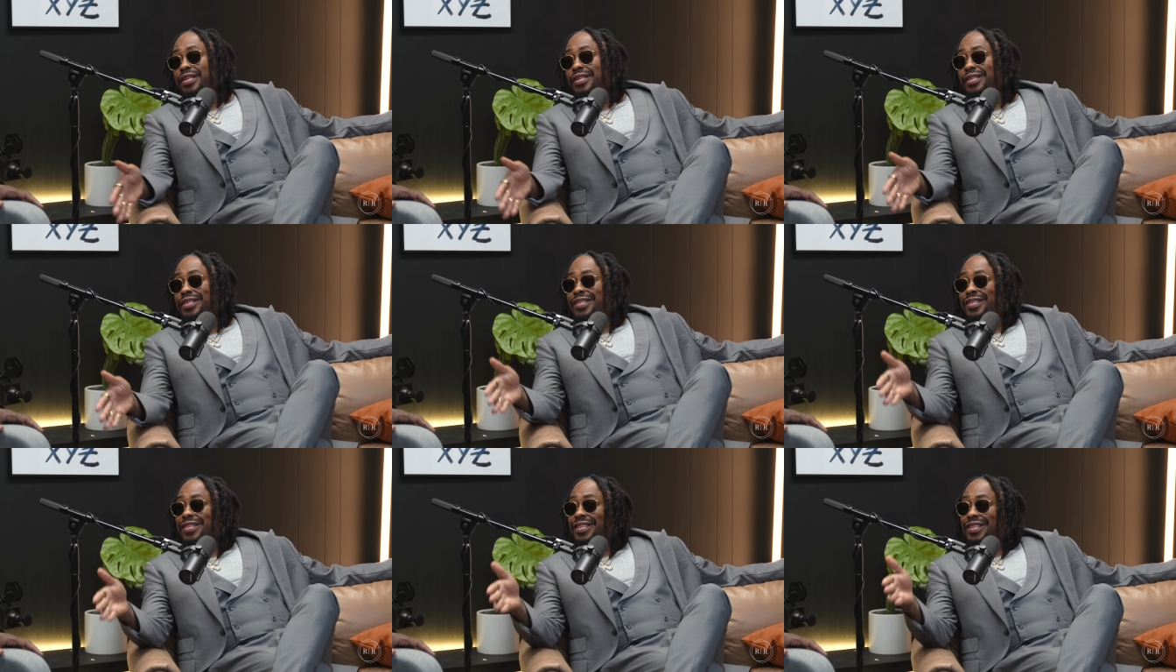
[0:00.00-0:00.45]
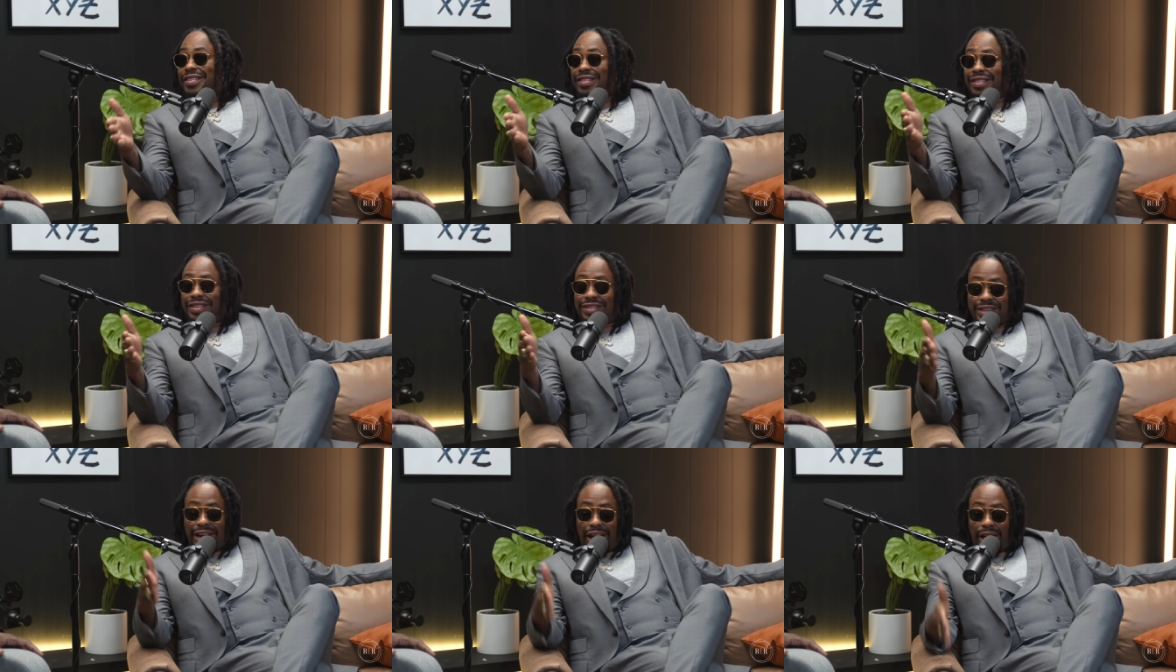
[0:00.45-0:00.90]

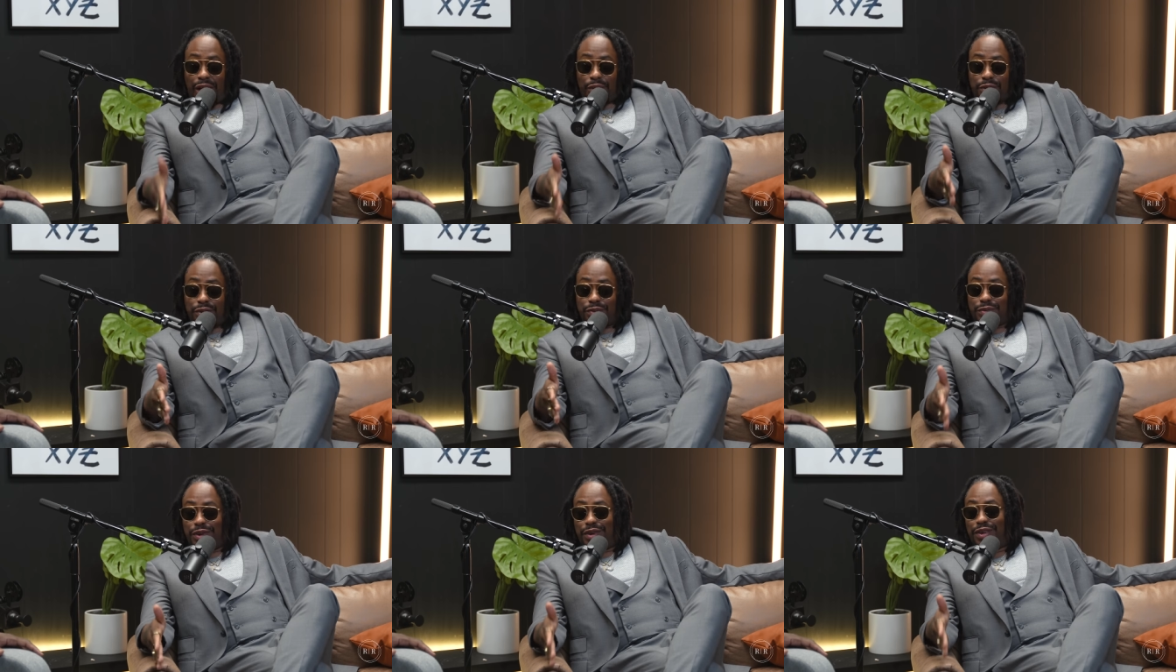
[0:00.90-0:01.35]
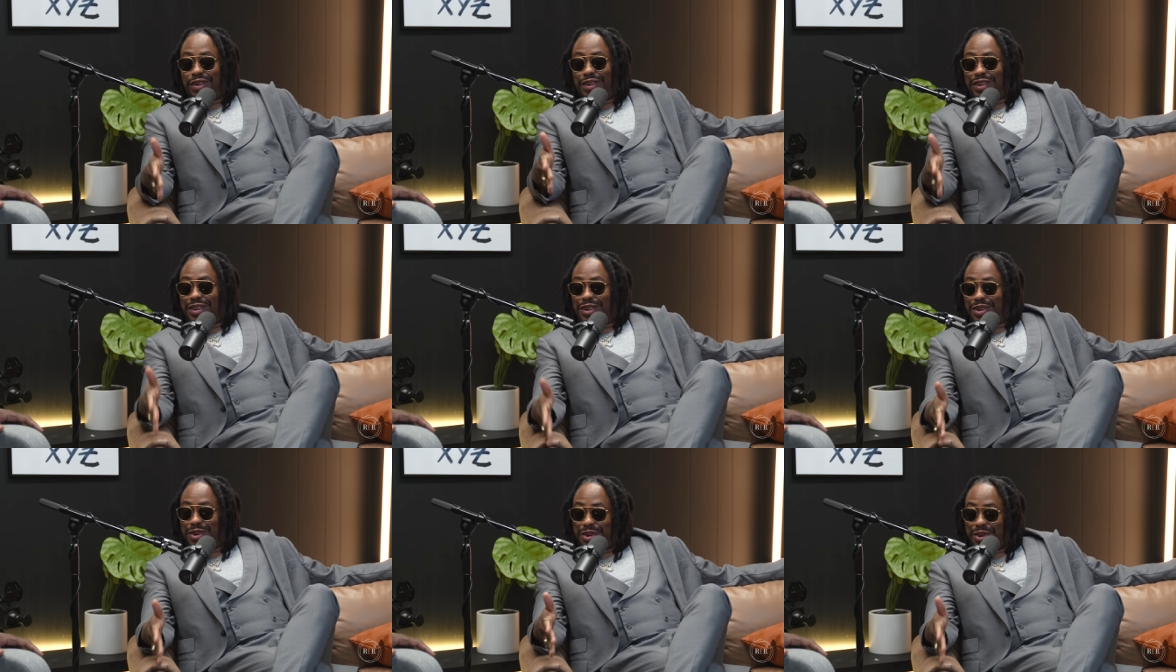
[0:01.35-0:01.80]
the child of your,
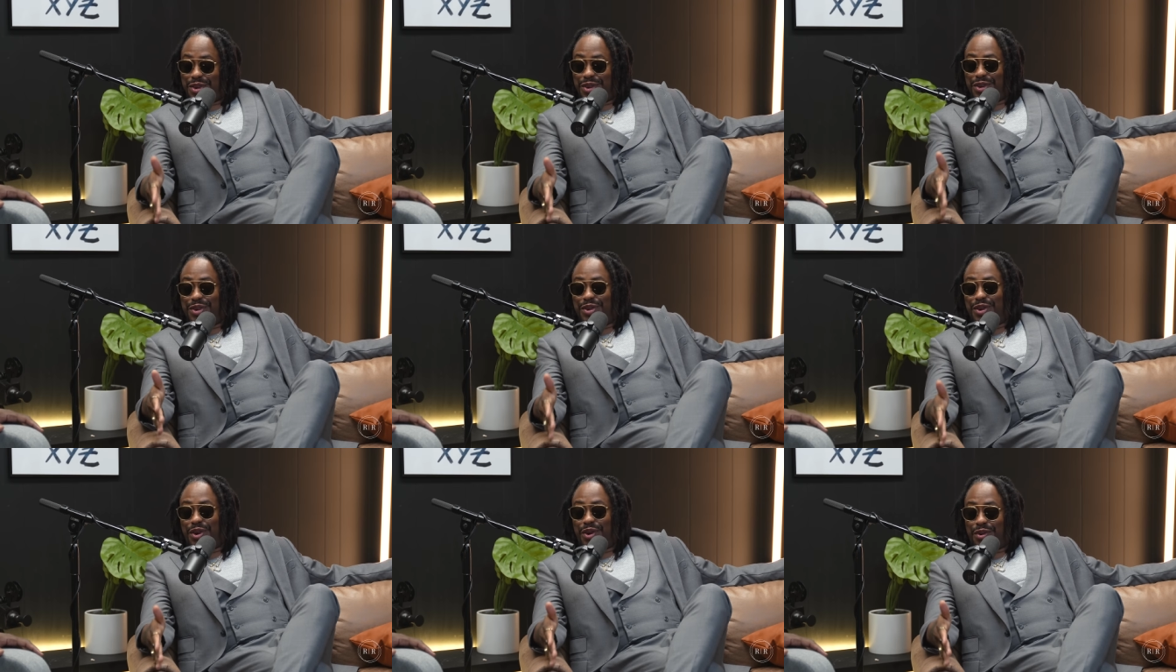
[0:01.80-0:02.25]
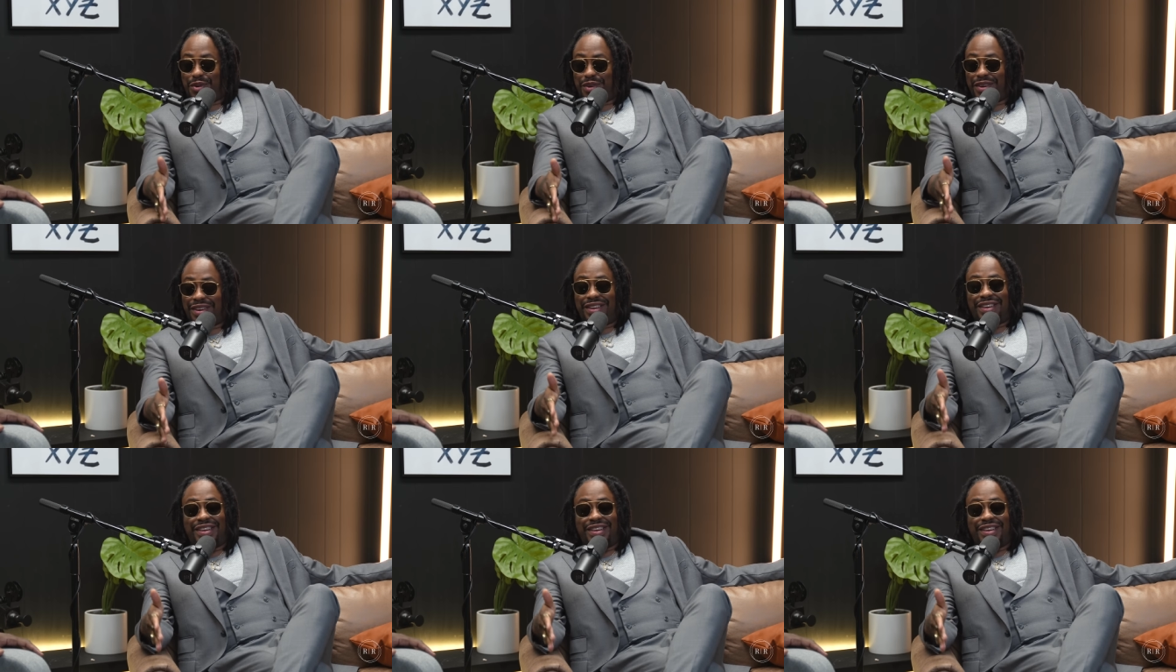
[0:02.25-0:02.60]
you know,